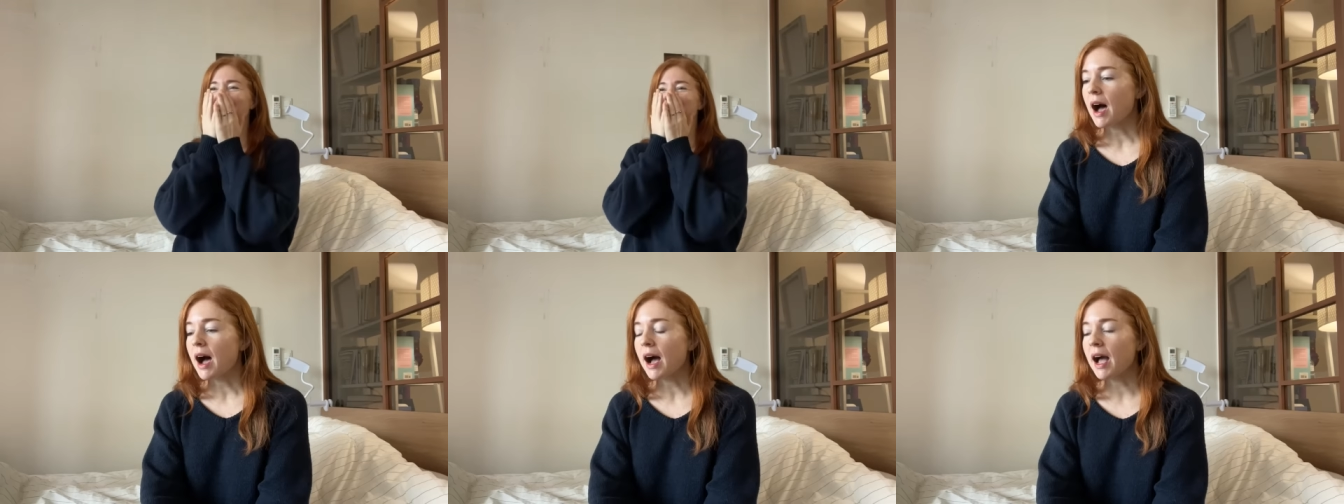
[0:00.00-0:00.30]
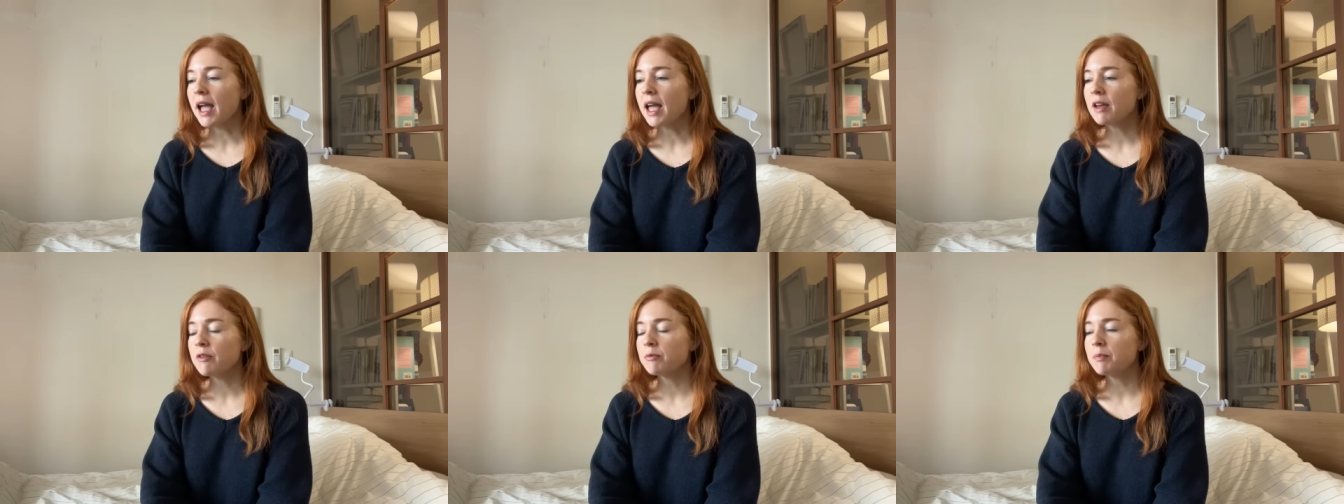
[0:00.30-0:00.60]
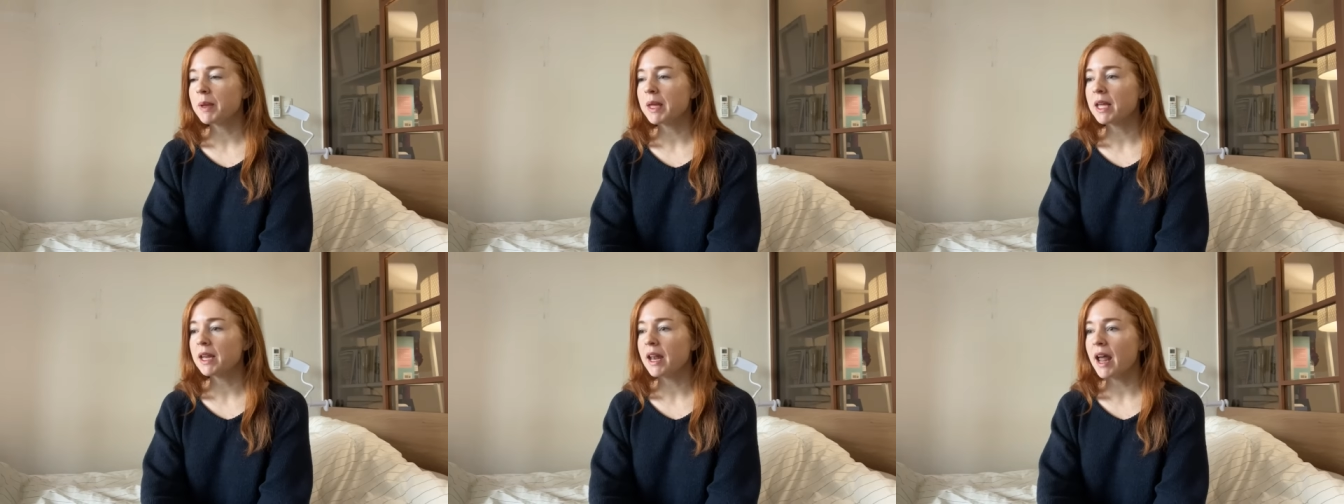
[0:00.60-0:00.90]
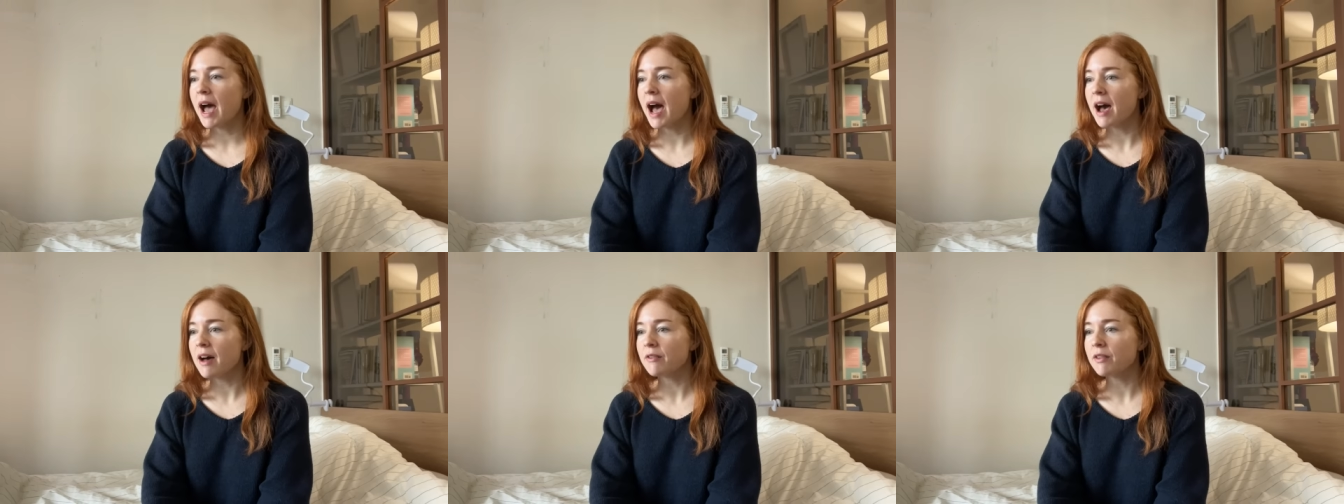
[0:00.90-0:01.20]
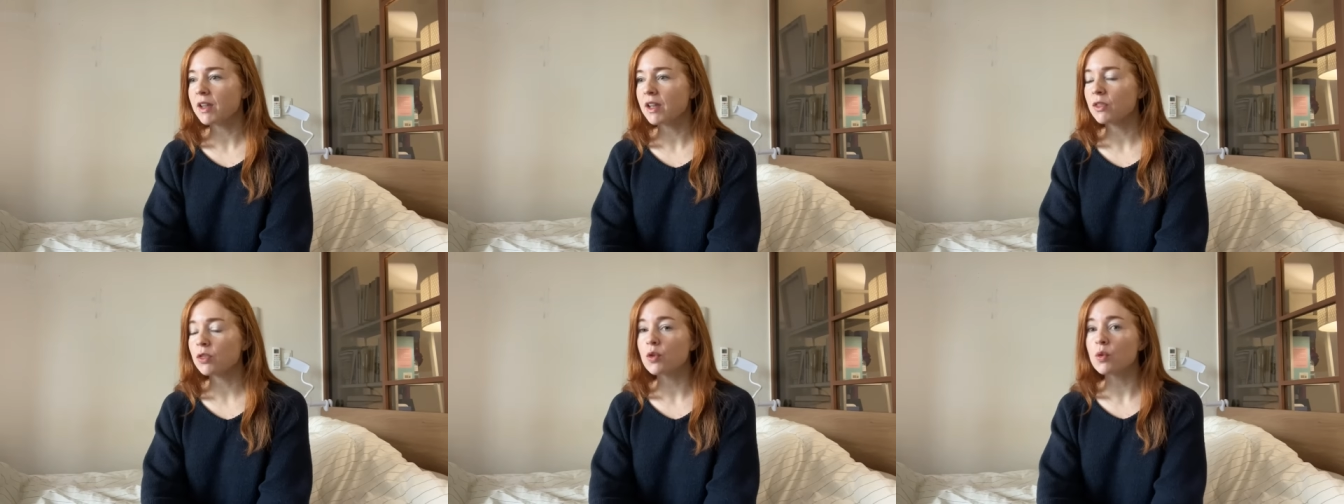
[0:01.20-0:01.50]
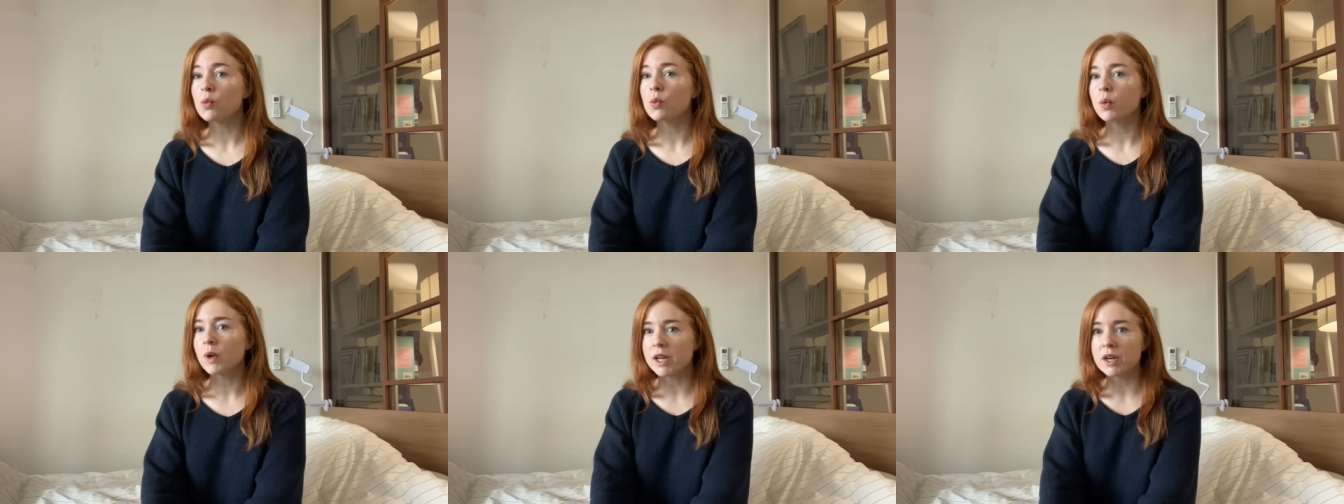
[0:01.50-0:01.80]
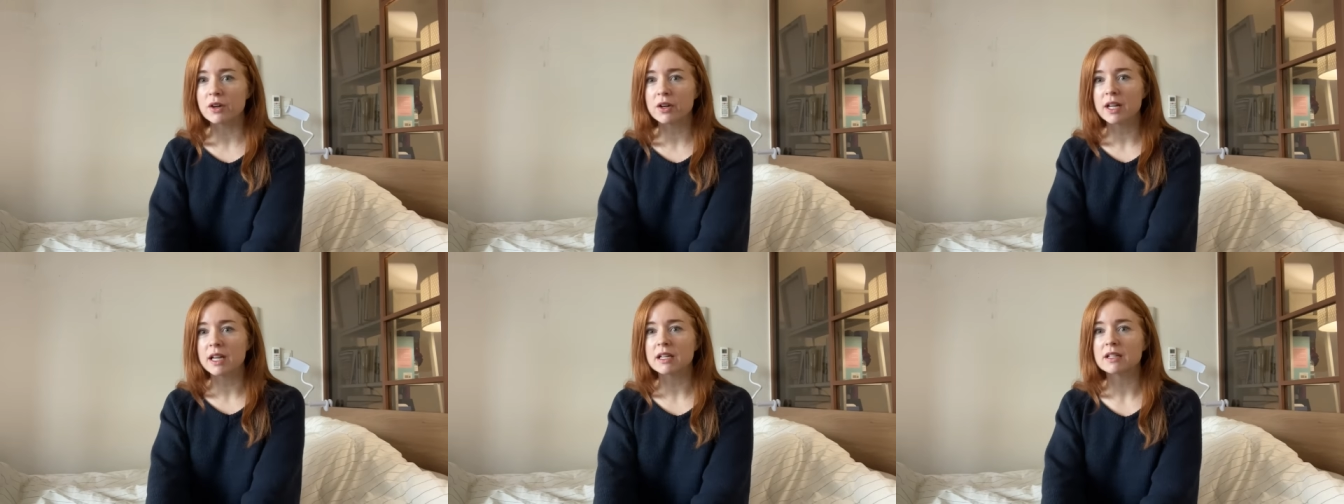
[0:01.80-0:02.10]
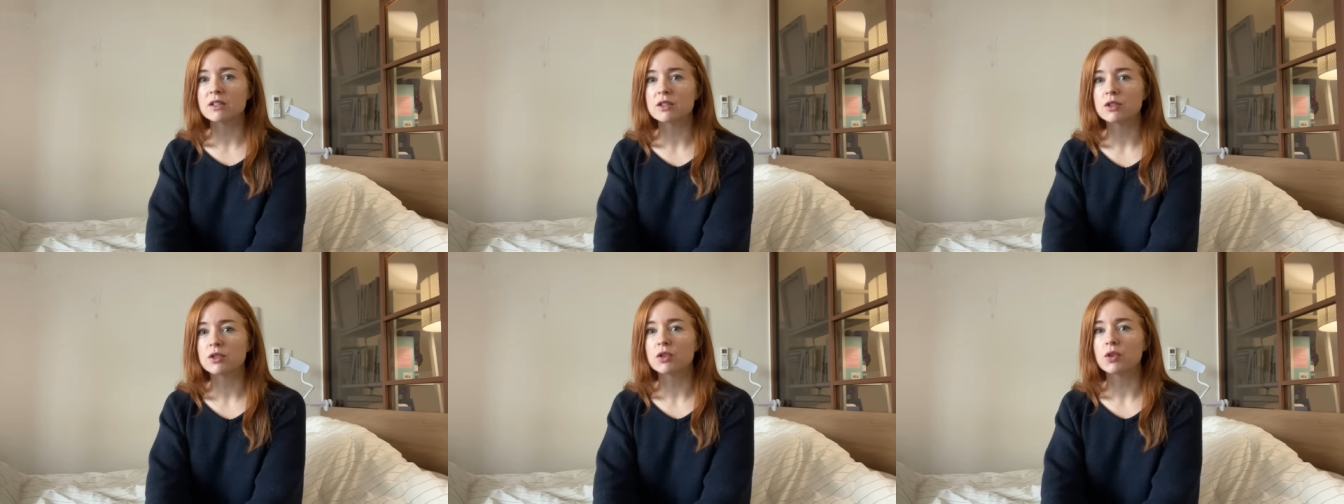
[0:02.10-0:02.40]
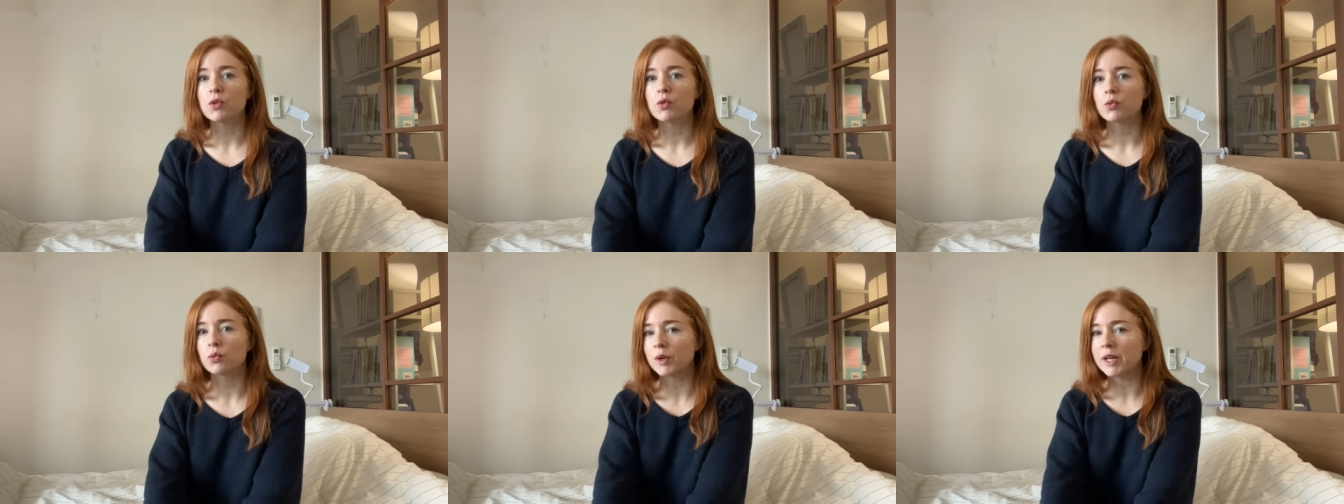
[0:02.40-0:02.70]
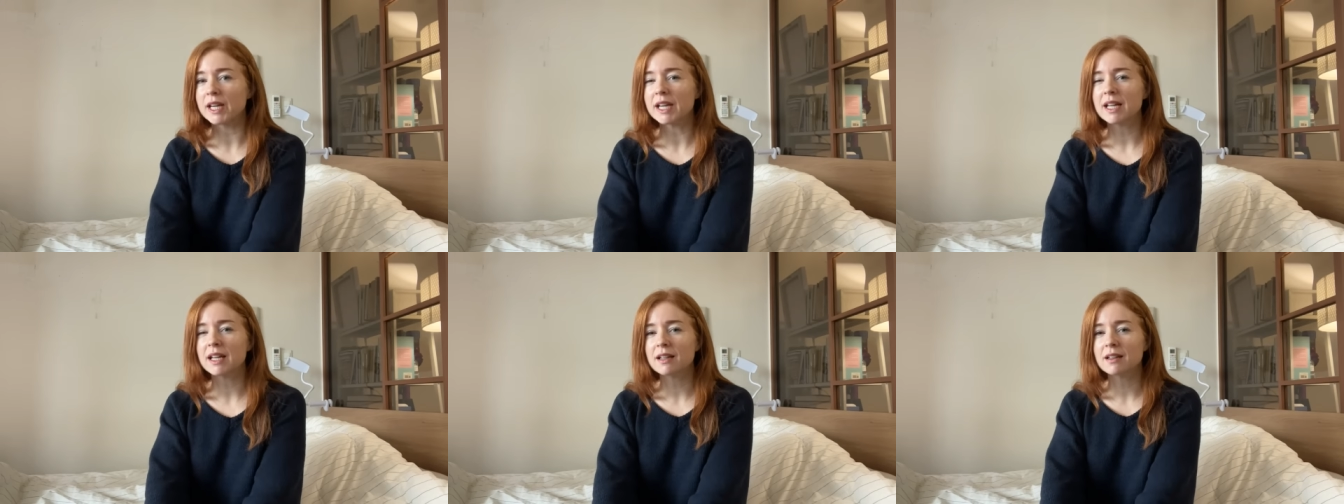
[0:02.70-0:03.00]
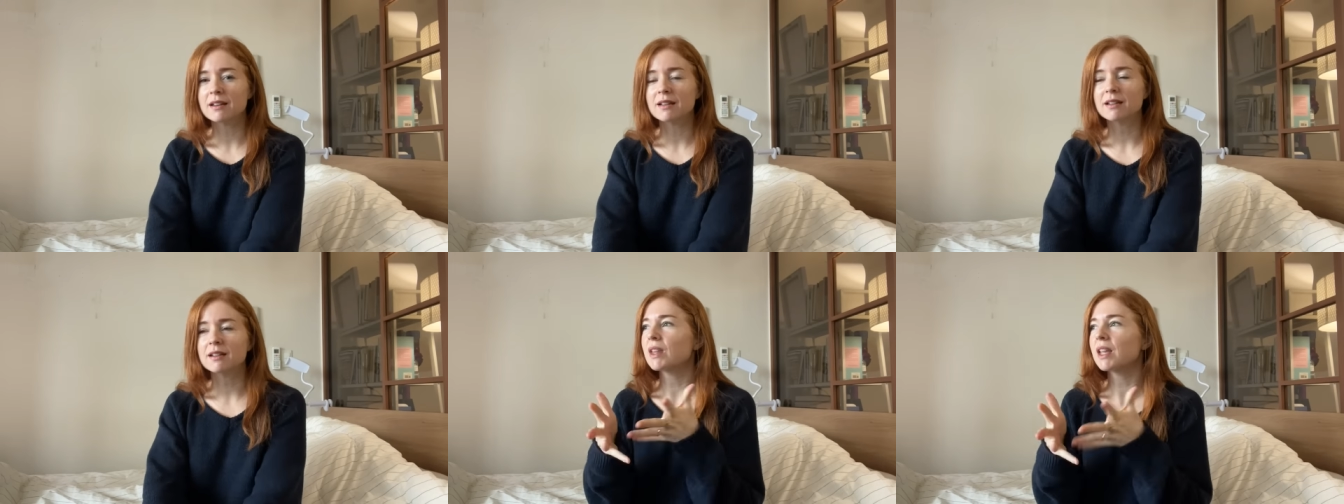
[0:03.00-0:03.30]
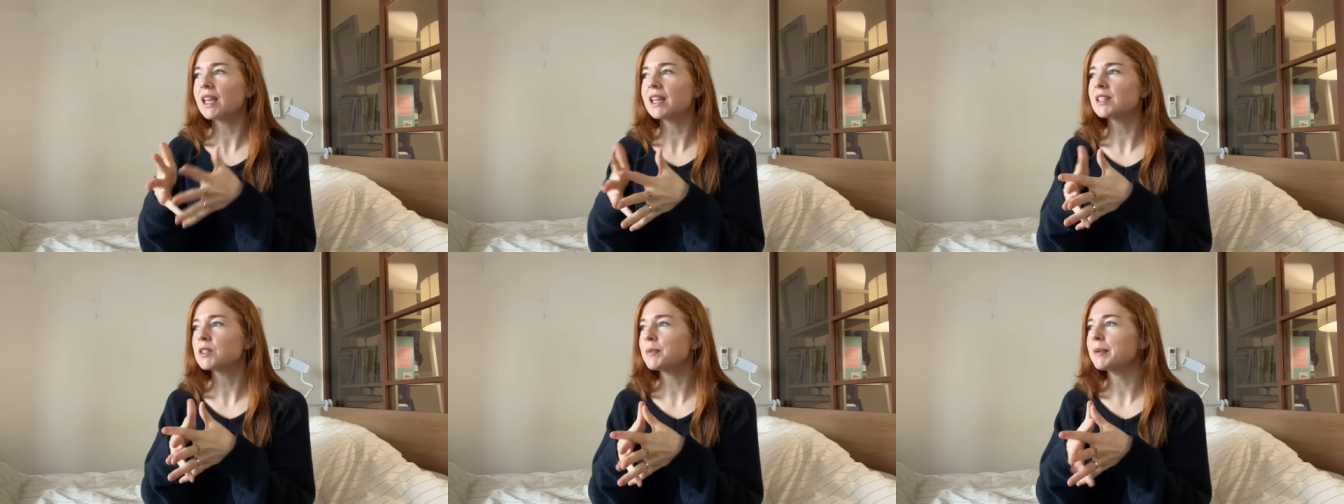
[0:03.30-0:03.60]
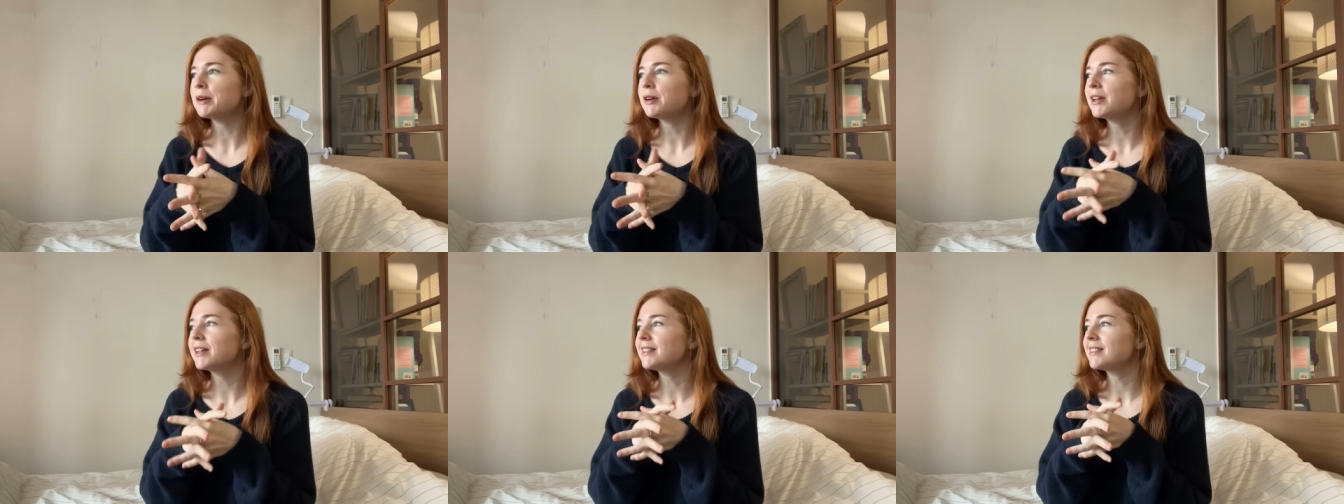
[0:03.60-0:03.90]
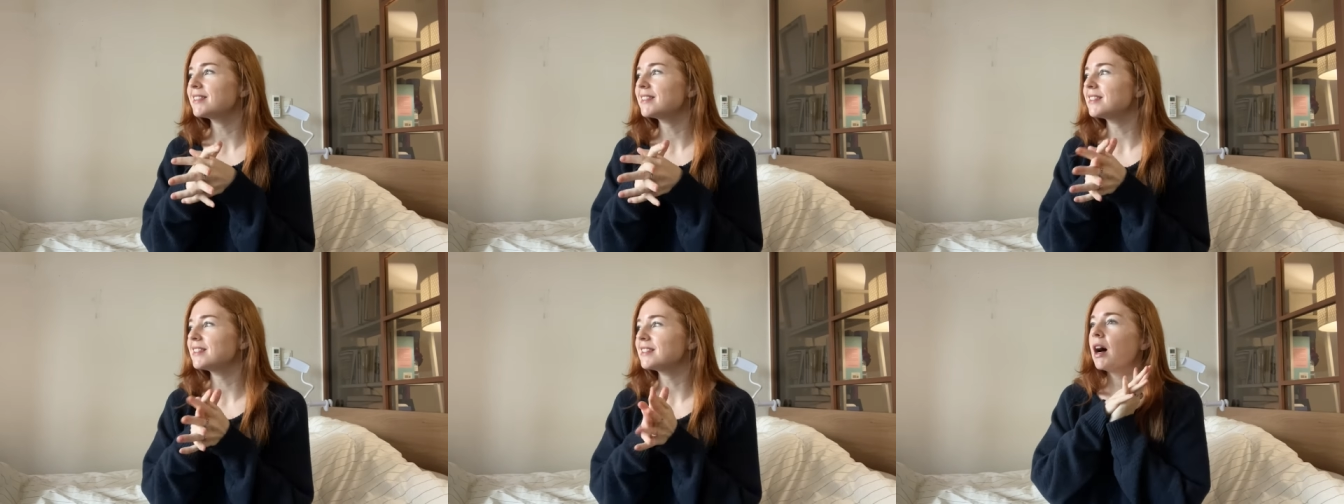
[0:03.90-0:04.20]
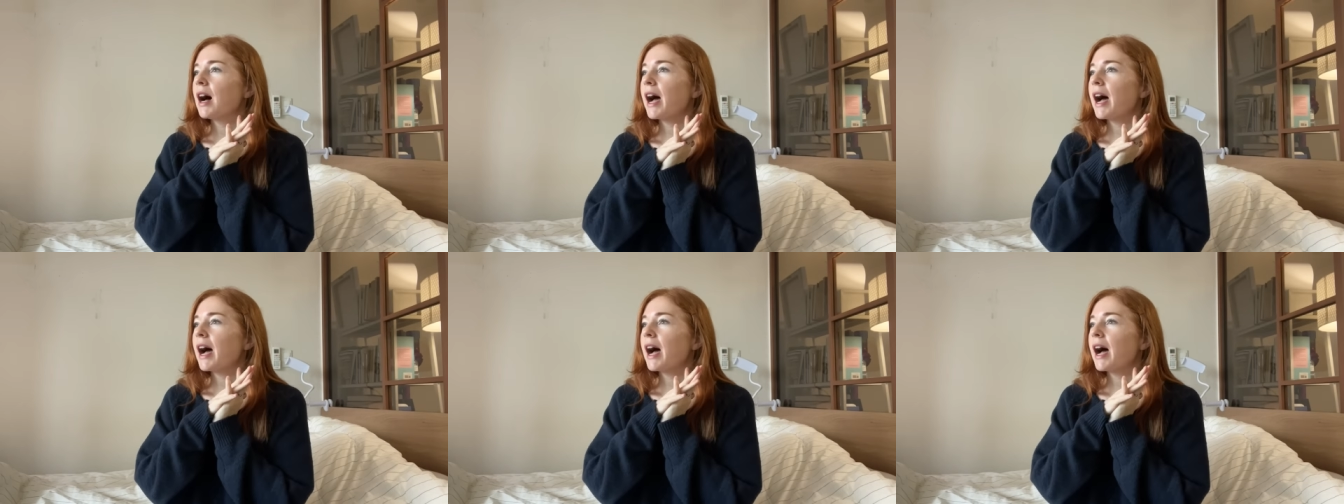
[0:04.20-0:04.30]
I have been having the weirdest reading experiences.